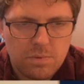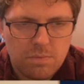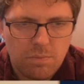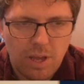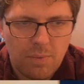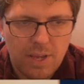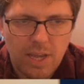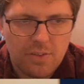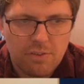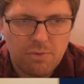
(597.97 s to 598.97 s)
Yeah, we
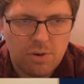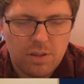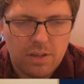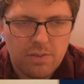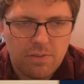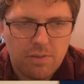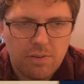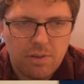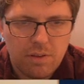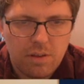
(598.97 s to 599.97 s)
can't afford this.
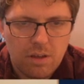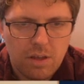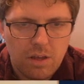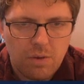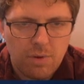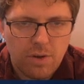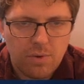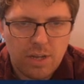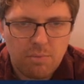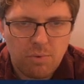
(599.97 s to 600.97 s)
We don't
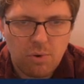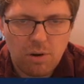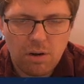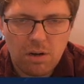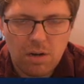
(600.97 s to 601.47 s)
need more